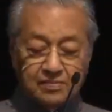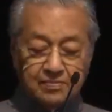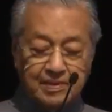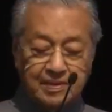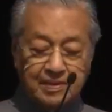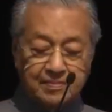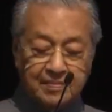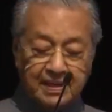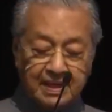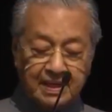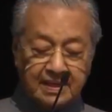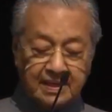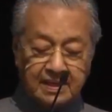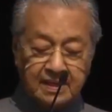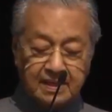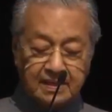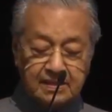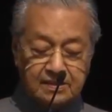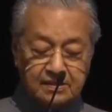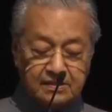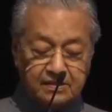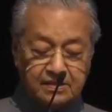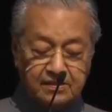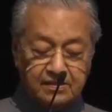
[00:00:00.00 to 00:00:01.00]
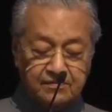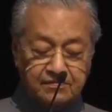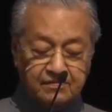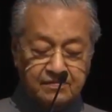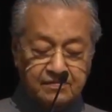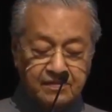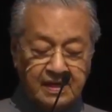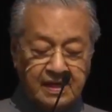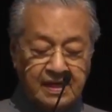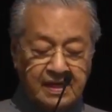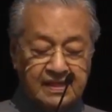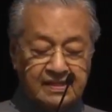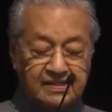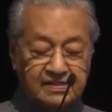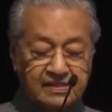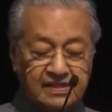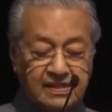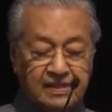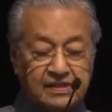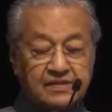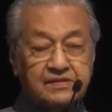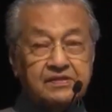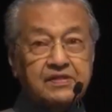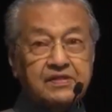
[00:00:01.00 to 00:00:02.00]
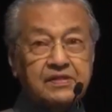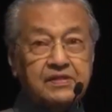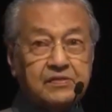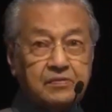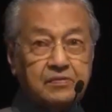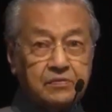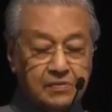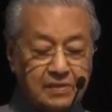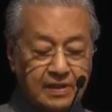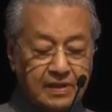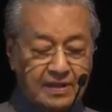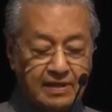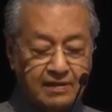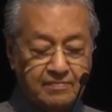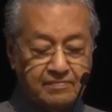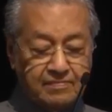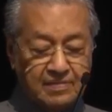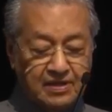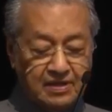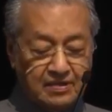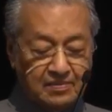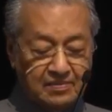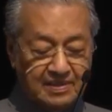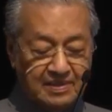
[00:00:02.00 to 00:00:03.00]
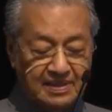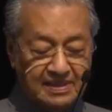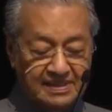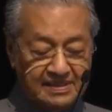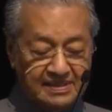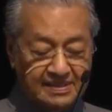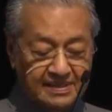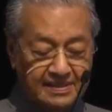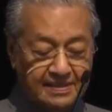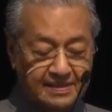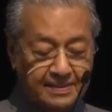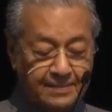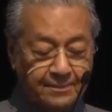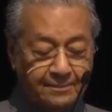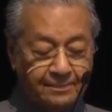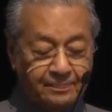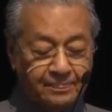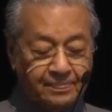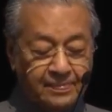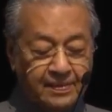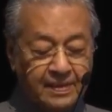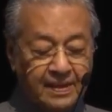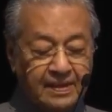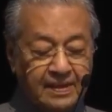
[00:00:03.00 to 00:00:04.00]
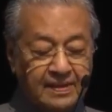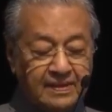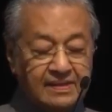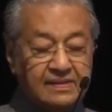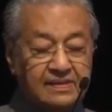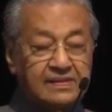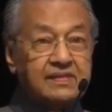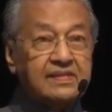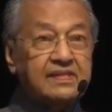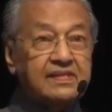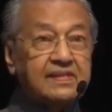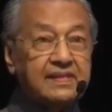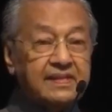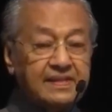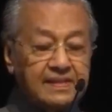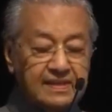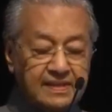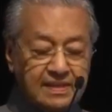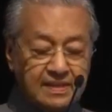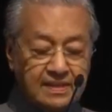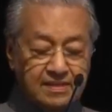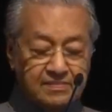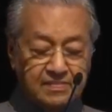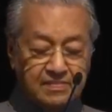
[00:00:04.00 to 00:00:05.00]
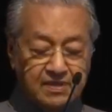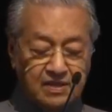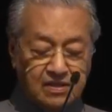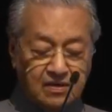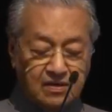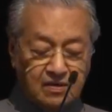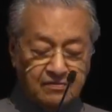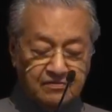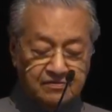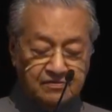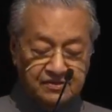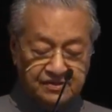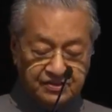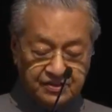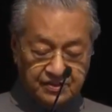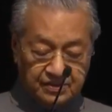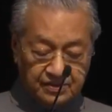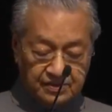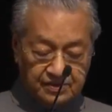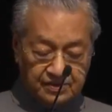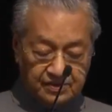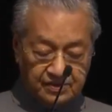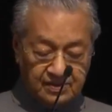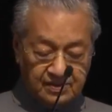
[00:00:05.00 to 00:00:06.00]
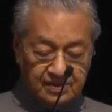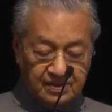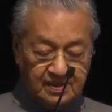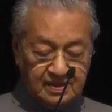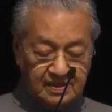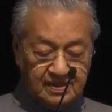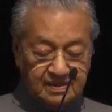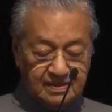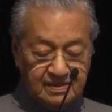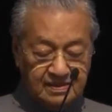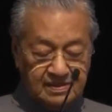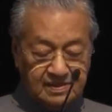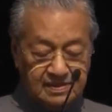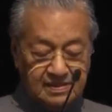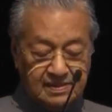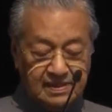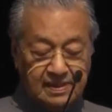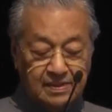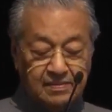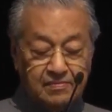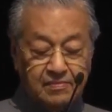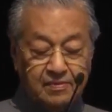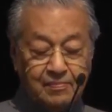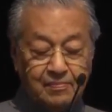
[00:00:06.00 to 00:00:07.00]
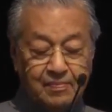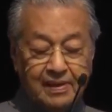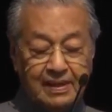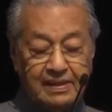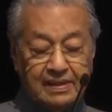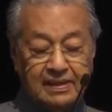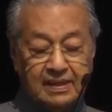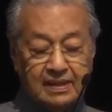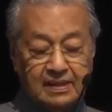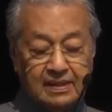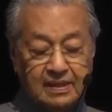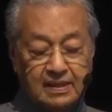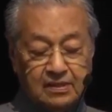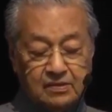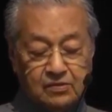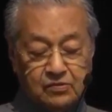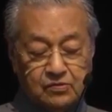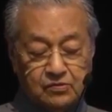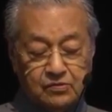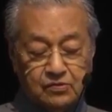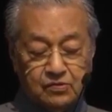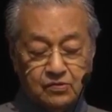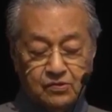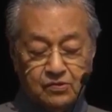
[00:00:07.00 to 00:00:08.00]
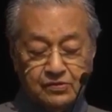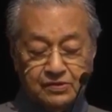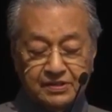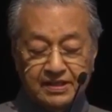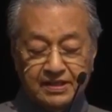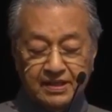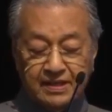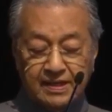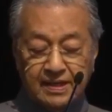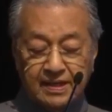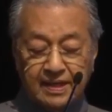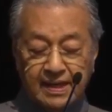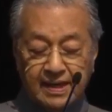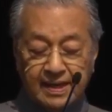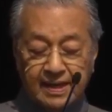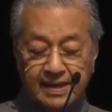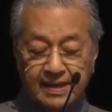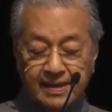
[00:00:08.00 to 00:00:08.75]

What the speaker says: Bakar, Chief Secretary to the Government of Malaysia, Senior Government Officials, Yang berbahagia Datuk Sotian Lai,